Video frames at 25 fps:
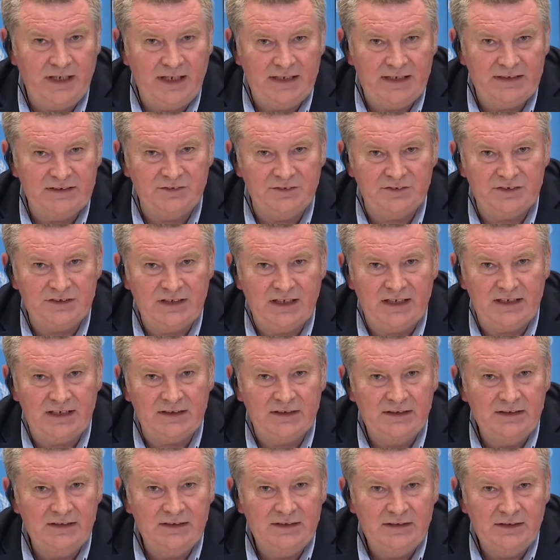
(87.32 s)
heads of
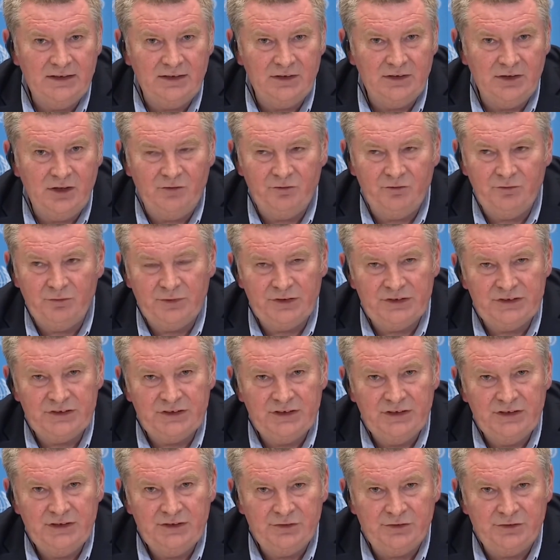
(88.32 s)
state and governments
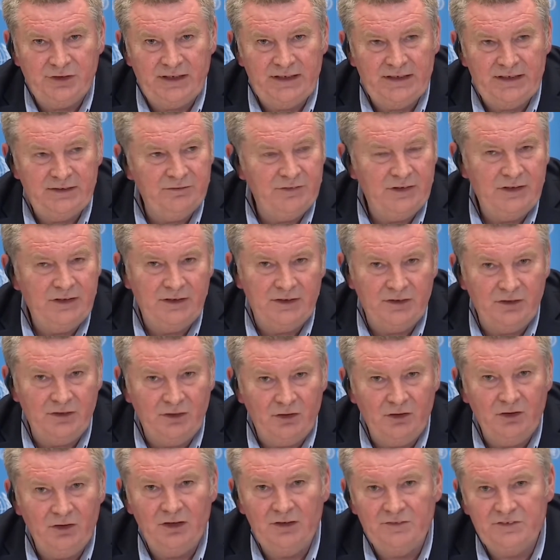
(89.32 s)
drive an
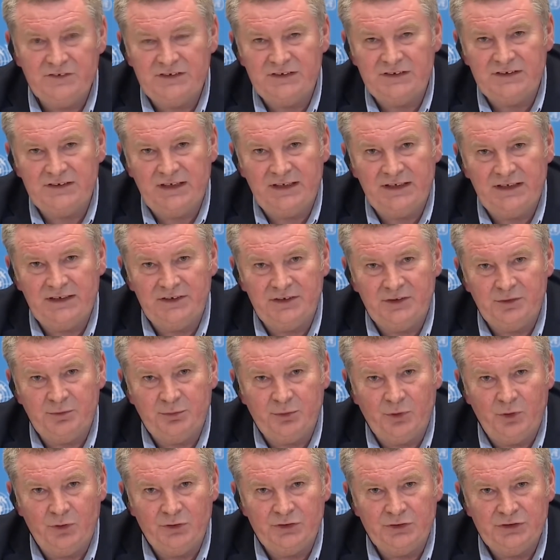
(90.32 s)
all of society
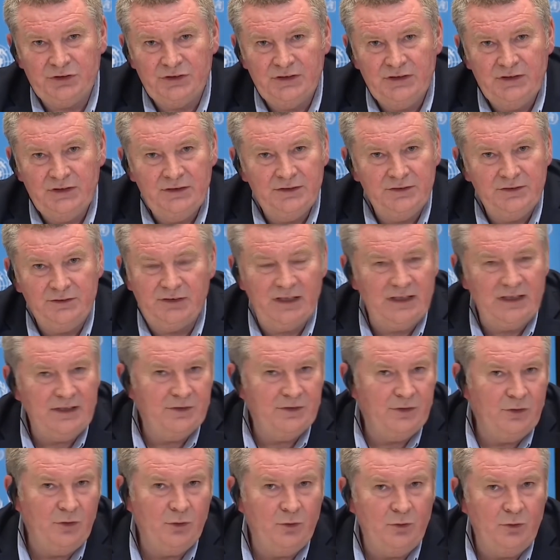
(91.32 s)
approach. There are
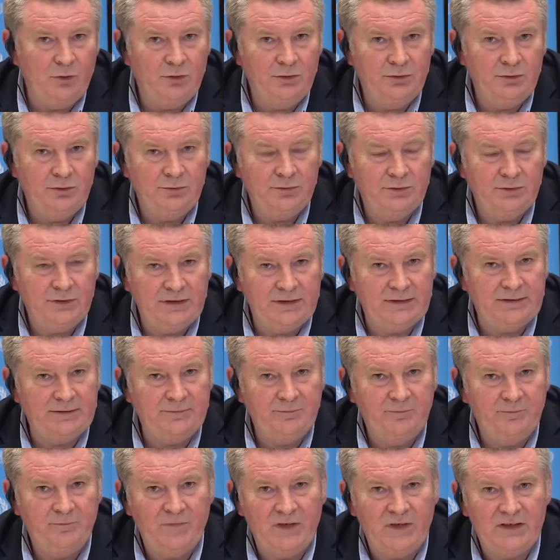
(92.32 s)
no uh,
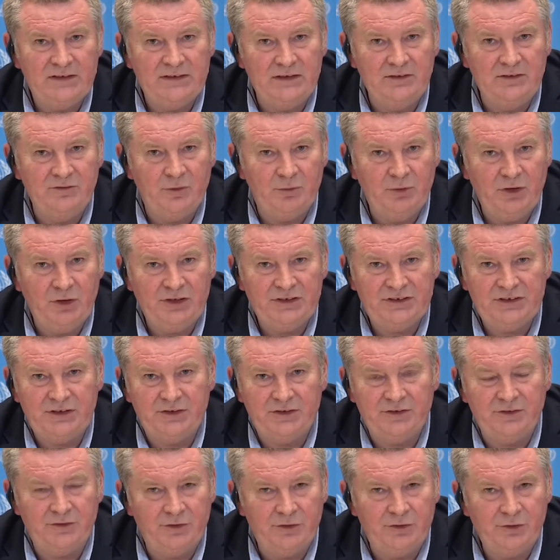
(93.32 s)
silver bullets
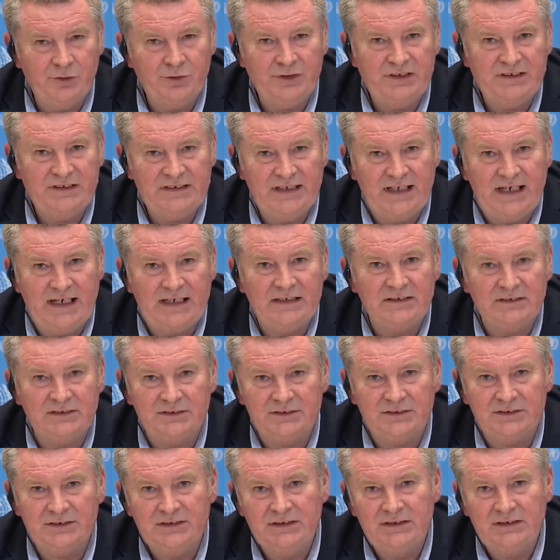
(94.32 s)
here, there are no easy
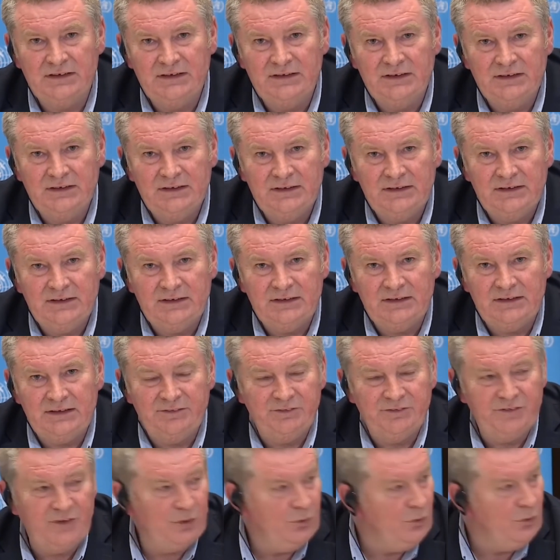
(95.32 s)
answers. Uh,
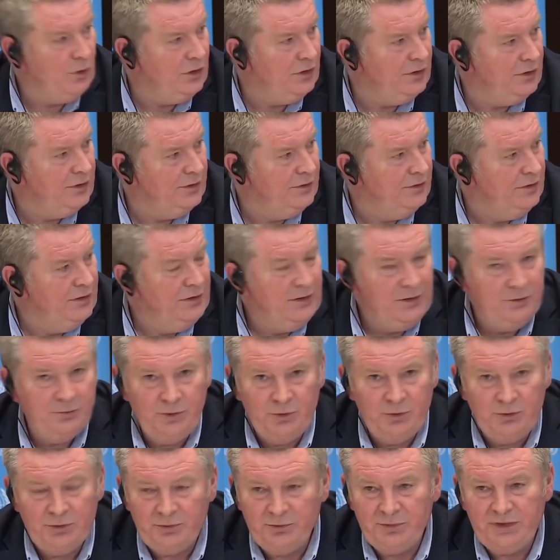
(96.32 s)
if there were,
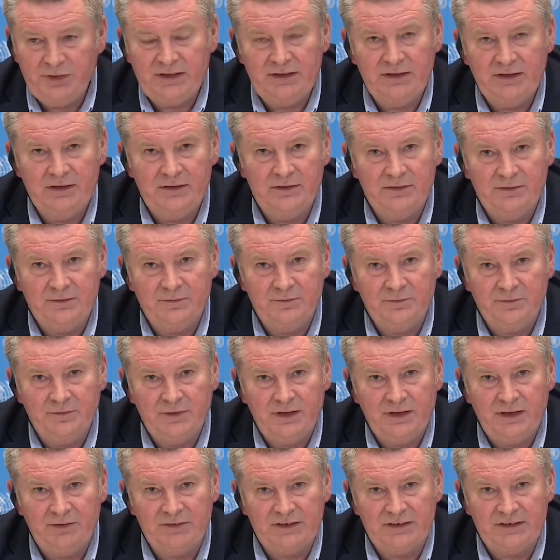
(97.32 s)
we wouldn't be
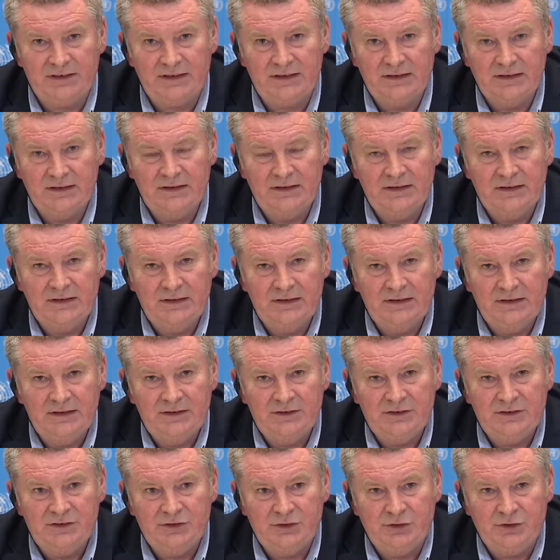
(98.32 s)
having to,
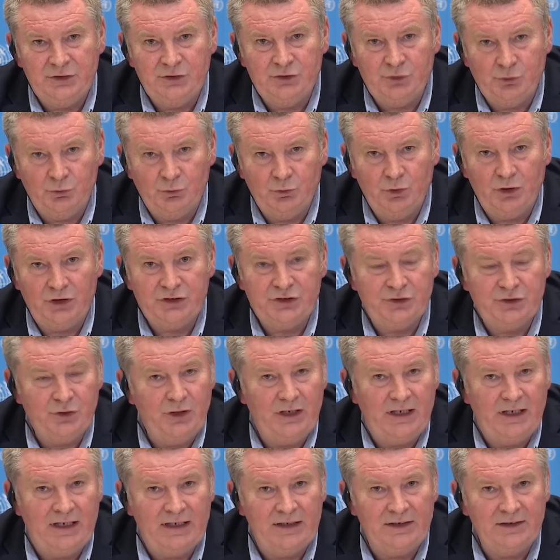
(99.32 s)
to, to work so
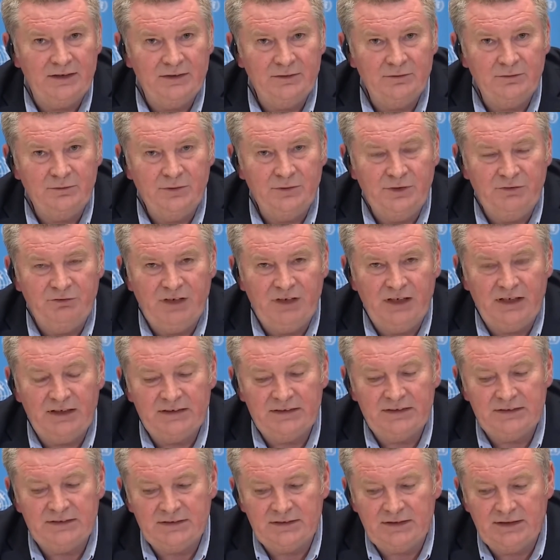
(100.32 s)
hard. We've got
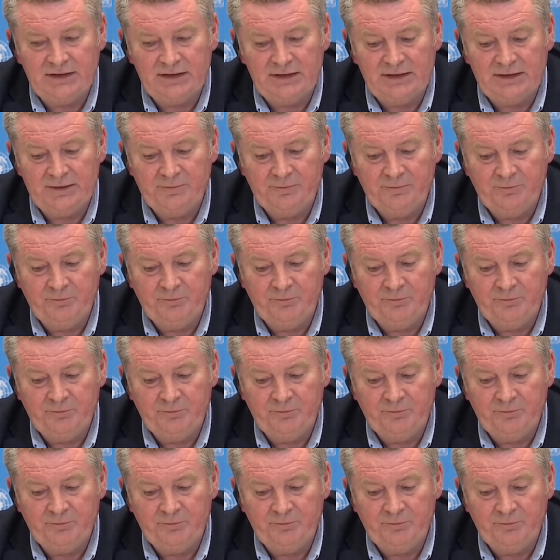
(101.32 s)
uh,